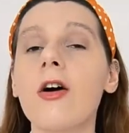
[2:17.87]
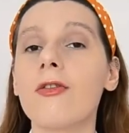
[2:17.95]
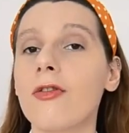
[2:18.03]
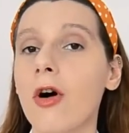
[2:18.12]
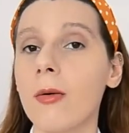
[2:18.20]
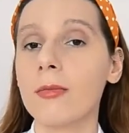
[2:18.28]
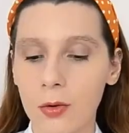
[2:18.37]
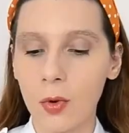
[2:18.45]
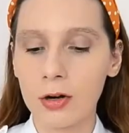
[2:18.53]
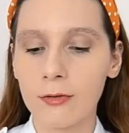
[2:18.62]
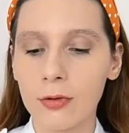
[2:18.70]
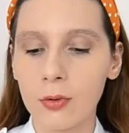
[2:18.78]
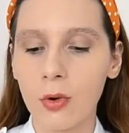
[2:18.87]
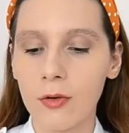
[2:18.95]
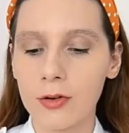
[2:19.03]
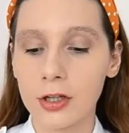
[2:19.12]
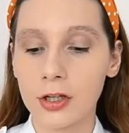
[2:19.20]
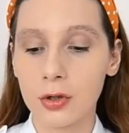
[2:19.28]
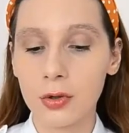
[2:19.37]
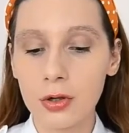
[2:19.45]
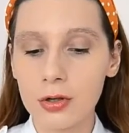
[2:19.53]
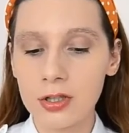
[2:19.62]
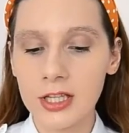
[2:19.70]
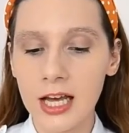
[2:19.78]
from One Flew Over the
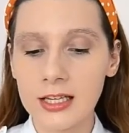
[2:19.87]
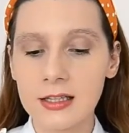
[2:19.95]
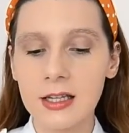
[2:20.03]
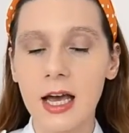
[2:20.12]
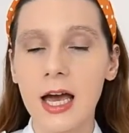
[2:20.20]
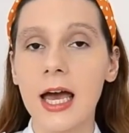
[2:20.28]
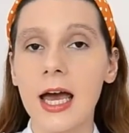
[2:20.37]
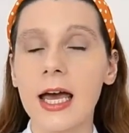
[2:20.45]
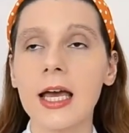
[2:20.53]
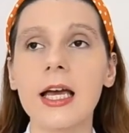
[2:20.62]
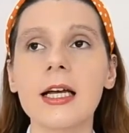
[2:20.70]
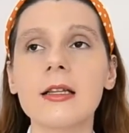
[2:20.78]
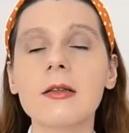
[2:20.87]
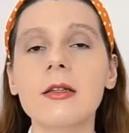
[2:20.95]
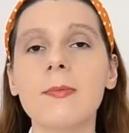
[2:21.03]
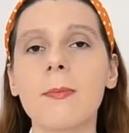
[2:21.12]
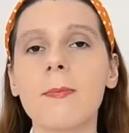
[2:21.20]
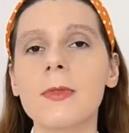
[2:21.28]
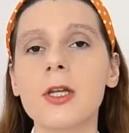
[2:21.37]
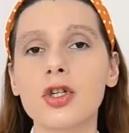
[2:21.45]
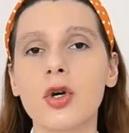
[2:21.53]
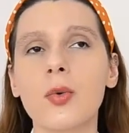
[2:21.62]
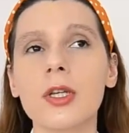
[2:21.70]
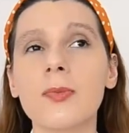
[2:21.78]
Cuckoo's Nest, and the
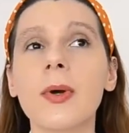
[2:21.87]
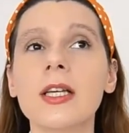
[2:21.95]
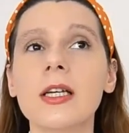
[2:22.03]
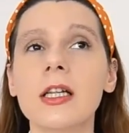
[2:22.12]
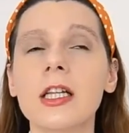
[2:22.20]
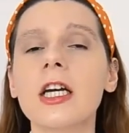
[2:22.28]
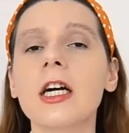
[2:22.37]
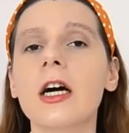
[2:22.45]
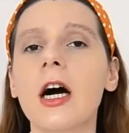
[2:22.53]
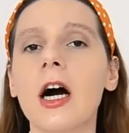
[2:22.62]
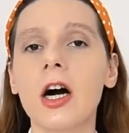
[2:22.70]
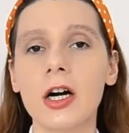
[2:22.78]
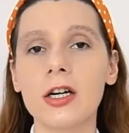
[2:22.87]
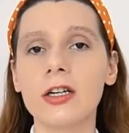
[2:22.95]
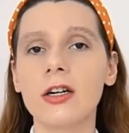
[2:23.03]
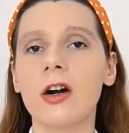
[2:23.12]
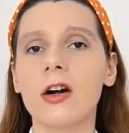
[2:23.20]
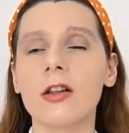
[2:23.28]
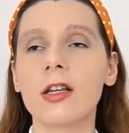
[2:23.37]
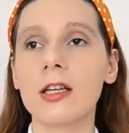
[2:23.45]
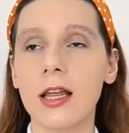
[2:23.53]
show is basically her early